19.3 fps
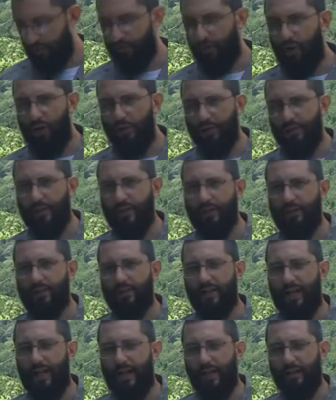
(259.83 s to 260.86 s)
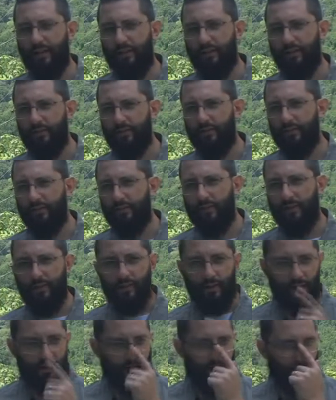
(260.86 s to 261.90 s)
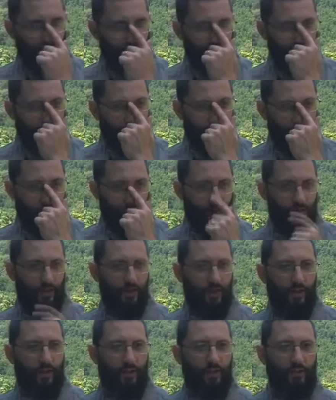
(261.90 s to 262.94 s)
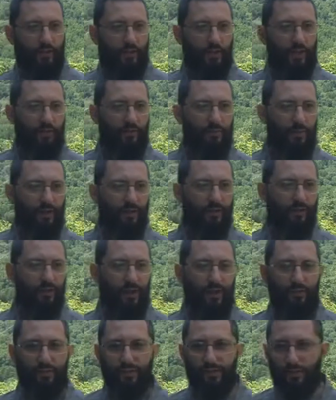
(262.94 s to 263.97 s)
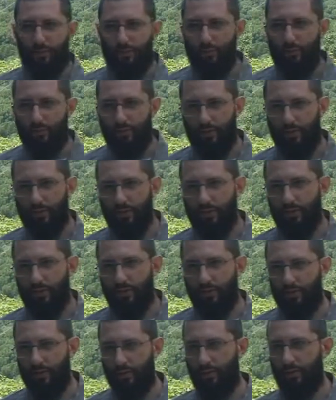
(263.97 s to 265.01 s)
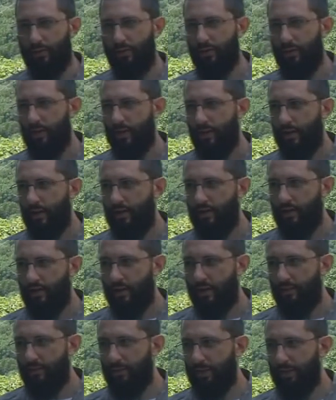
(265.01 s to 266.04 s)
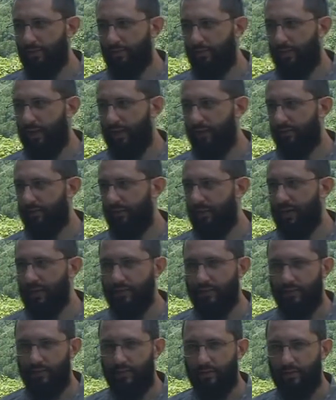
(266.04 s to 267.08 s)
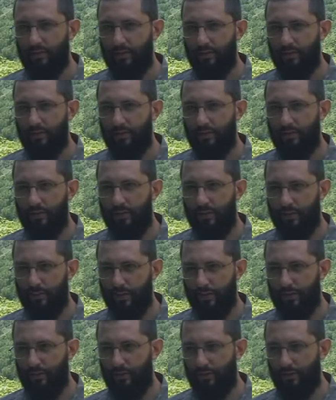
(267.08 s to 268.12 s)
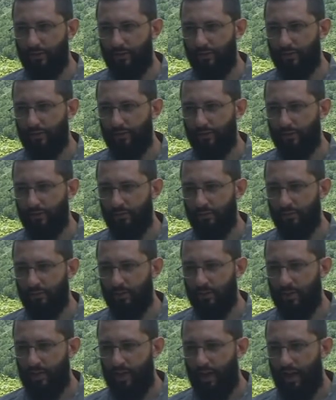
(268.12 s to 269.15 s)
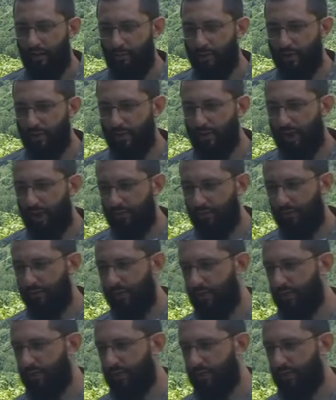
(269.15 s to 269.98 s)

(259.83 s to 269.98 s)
are wrought in God. As a Christian, you should never be afraid of the truth. You should never be afraid of light coming to you. And when you have a